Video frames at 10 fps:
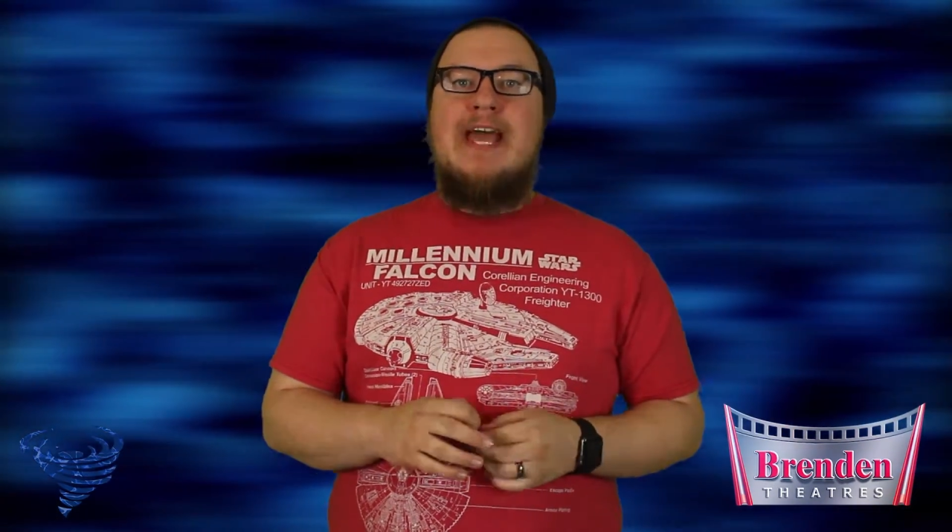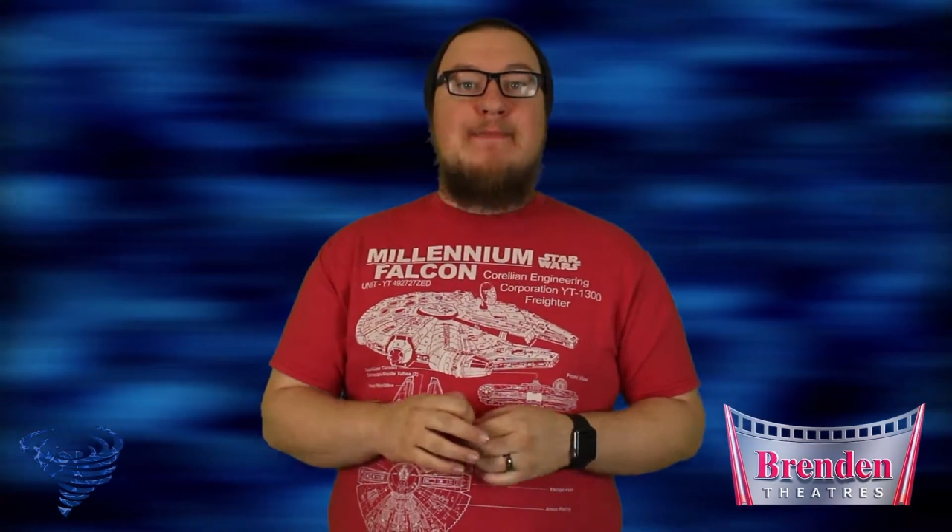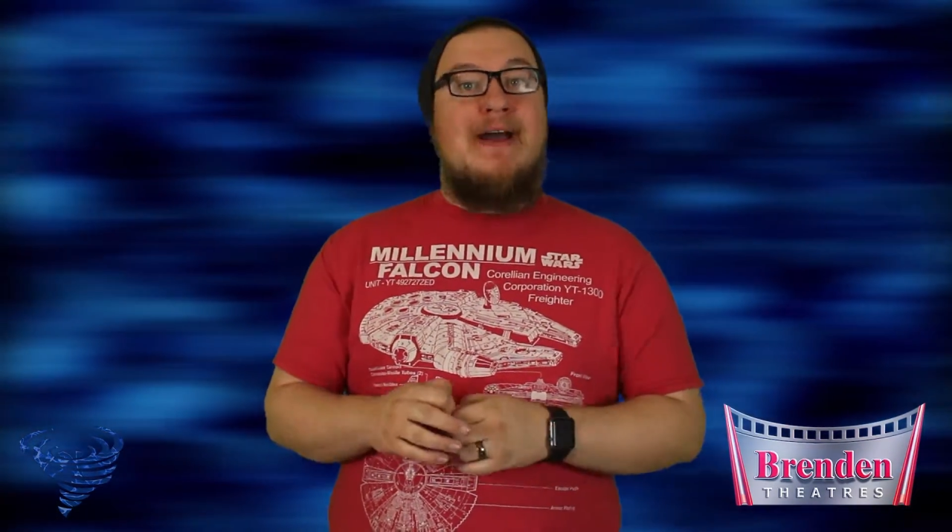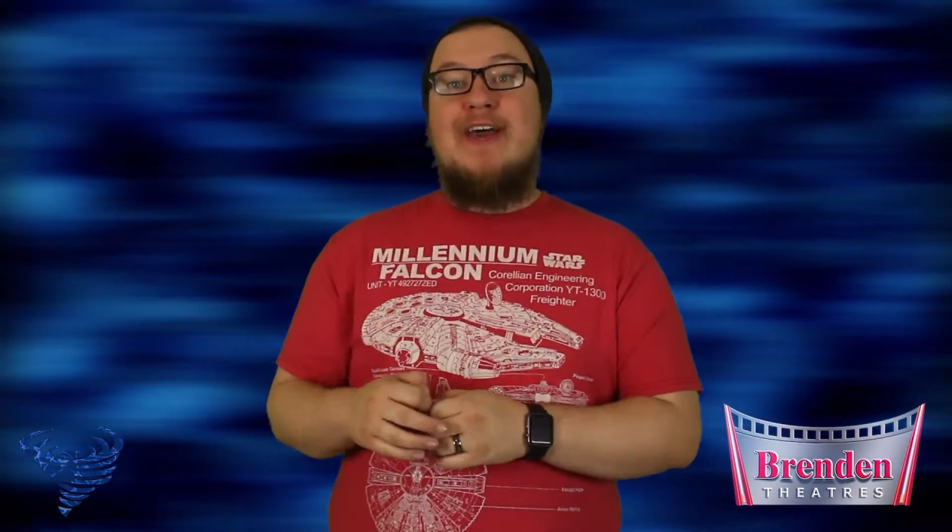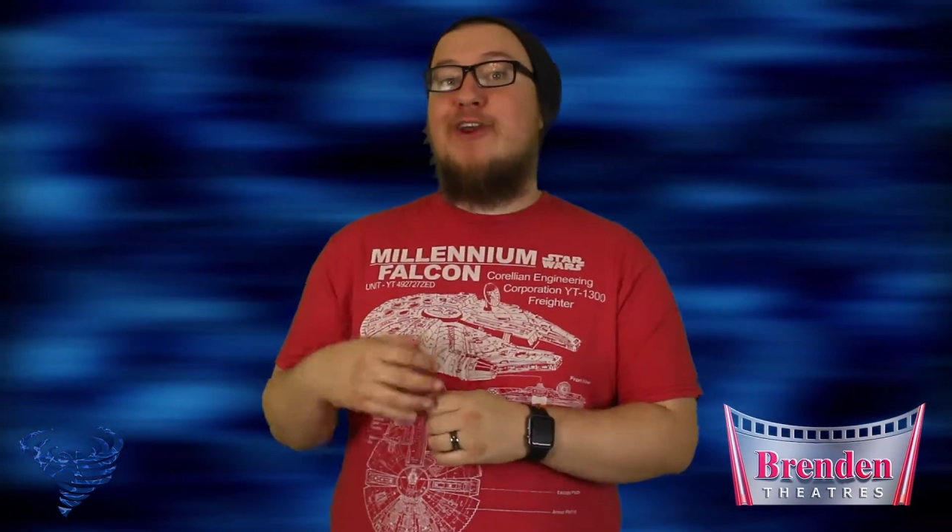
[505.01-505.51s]

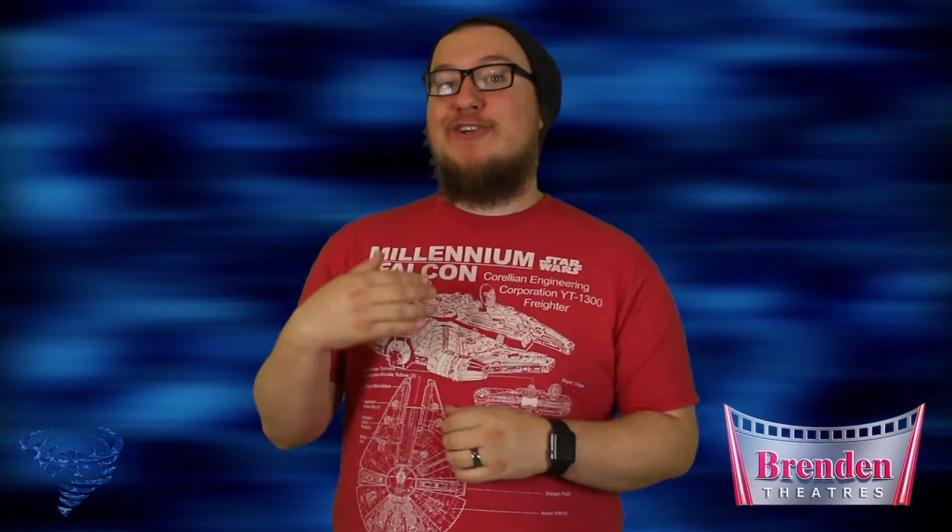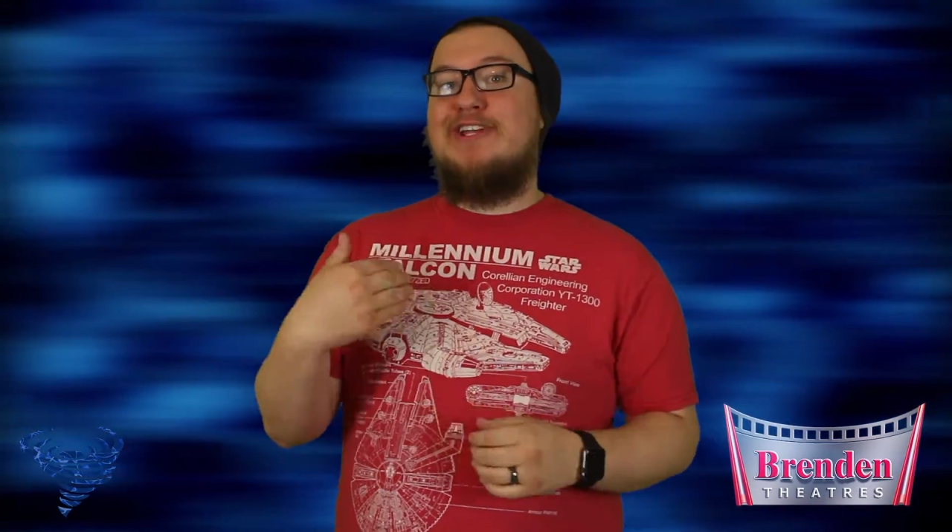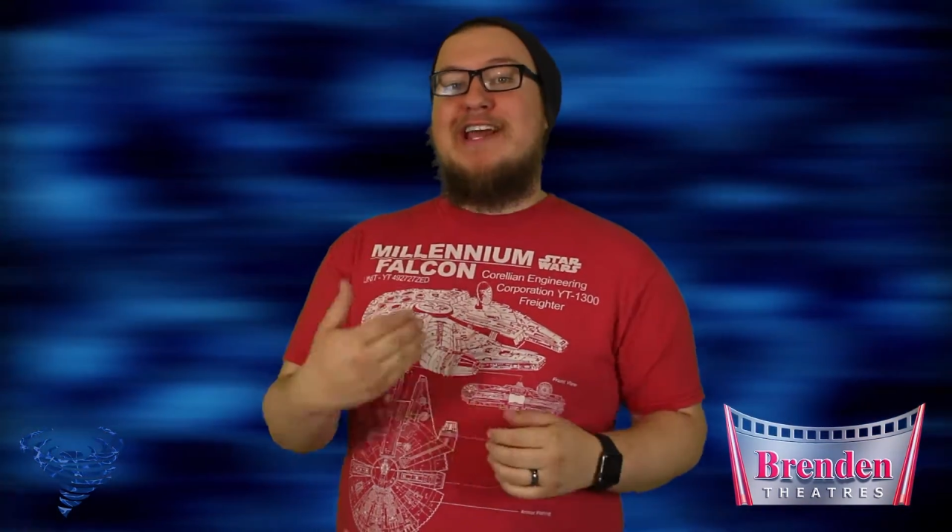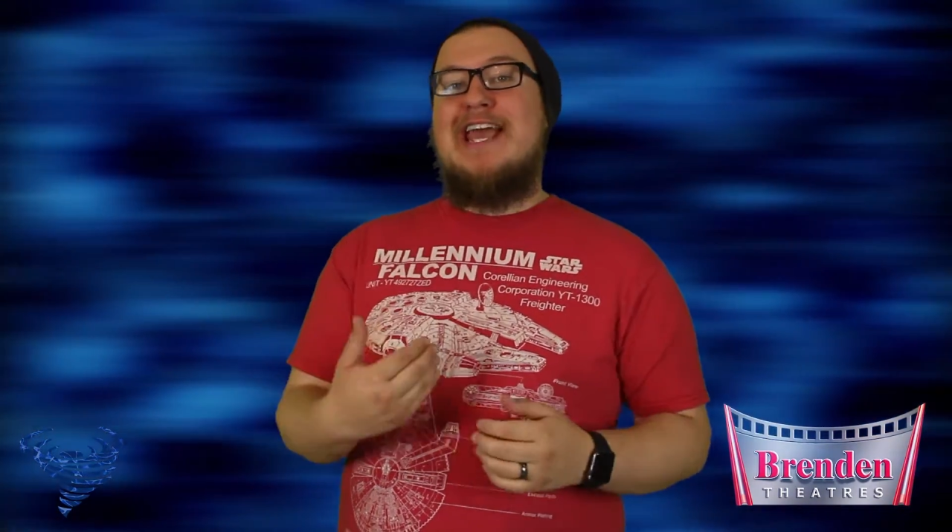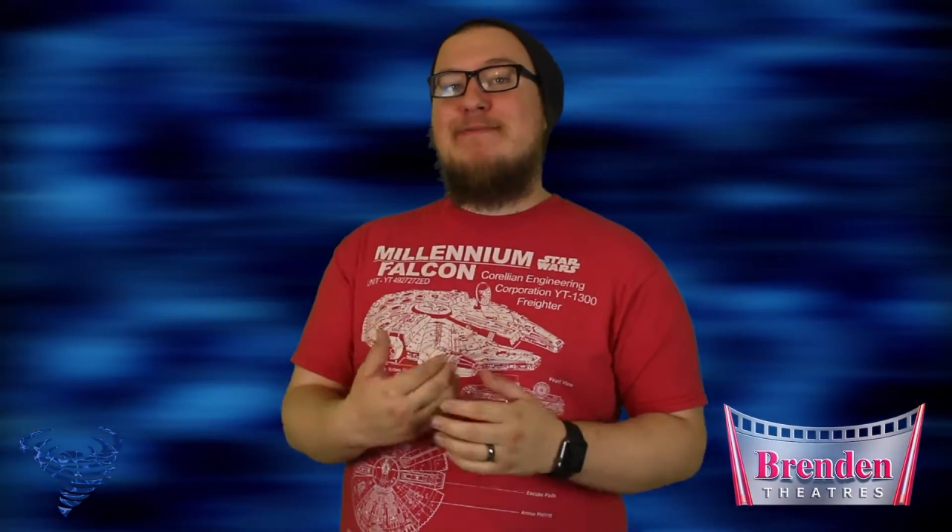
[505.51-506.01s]
and my editor's
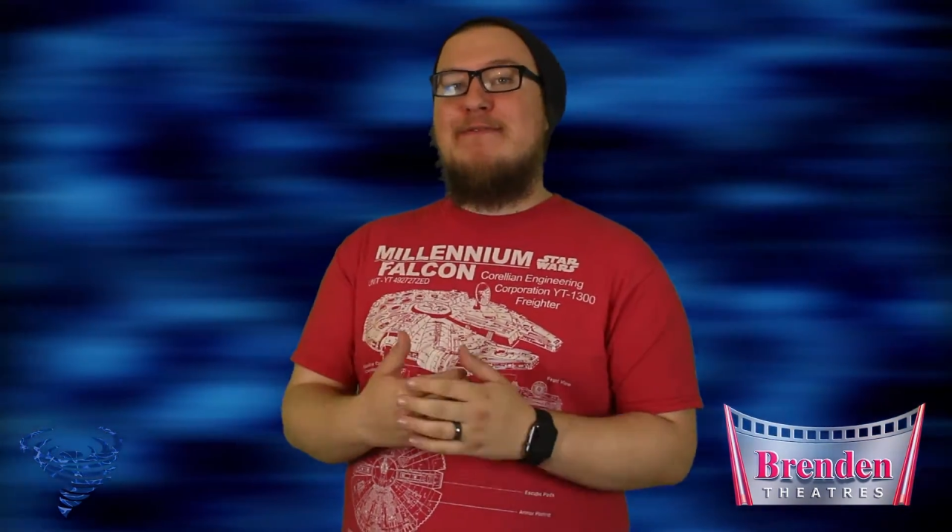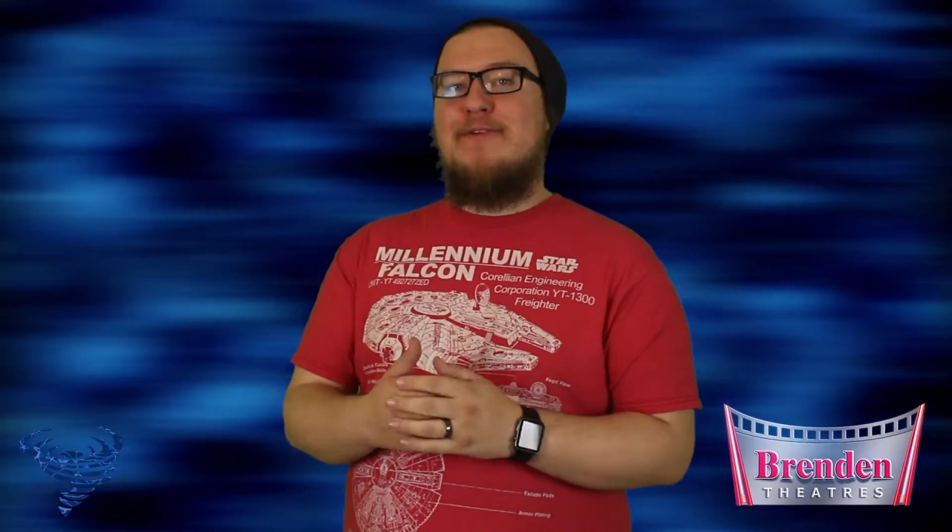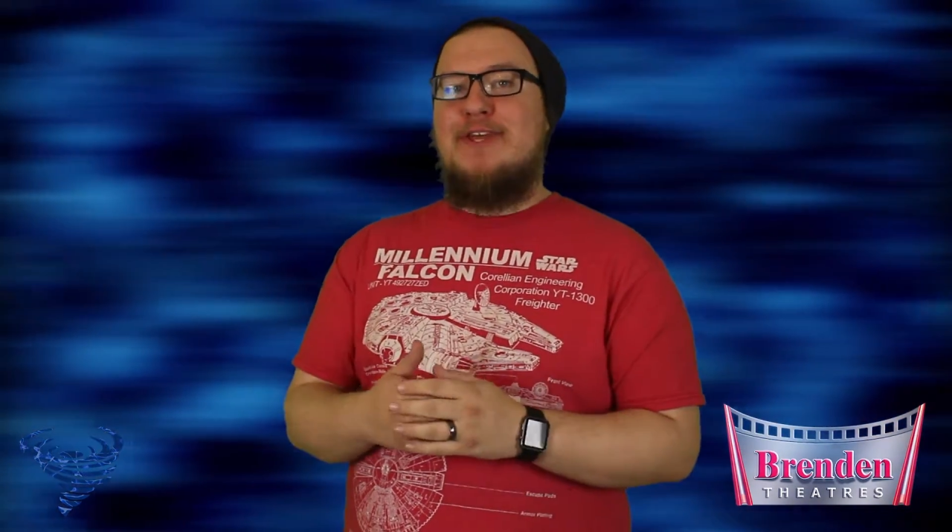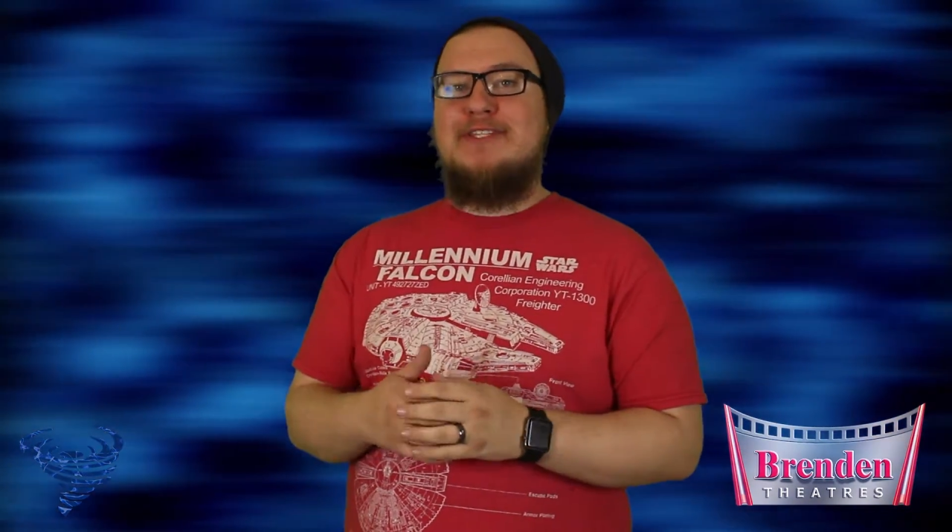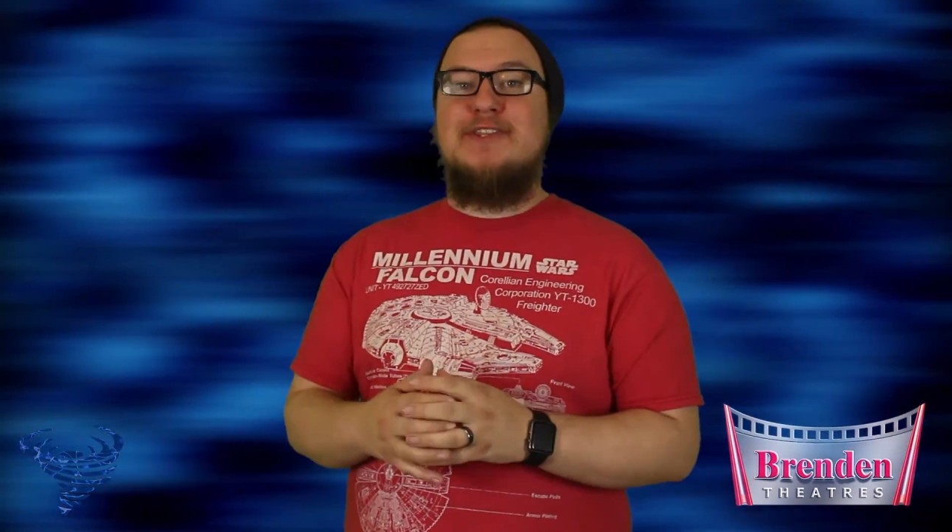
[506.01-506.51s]
going to hate me
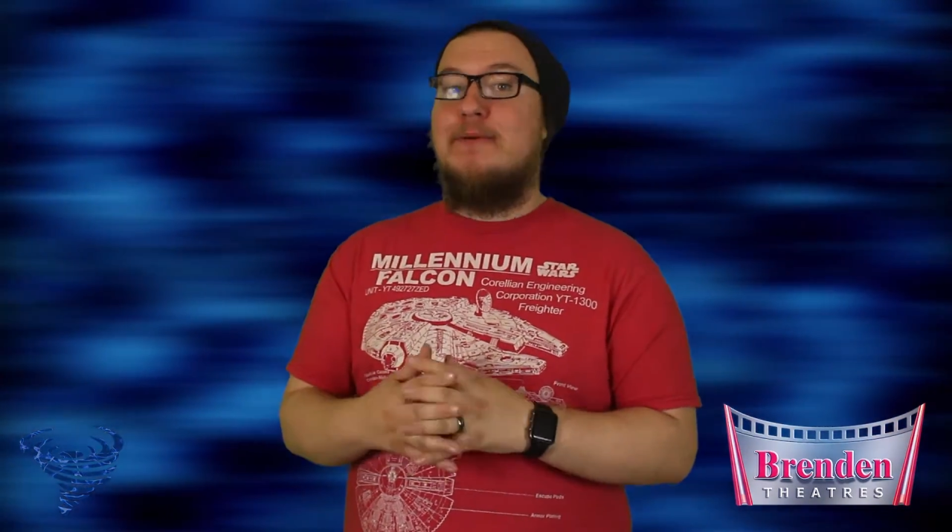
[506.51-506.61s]
for this,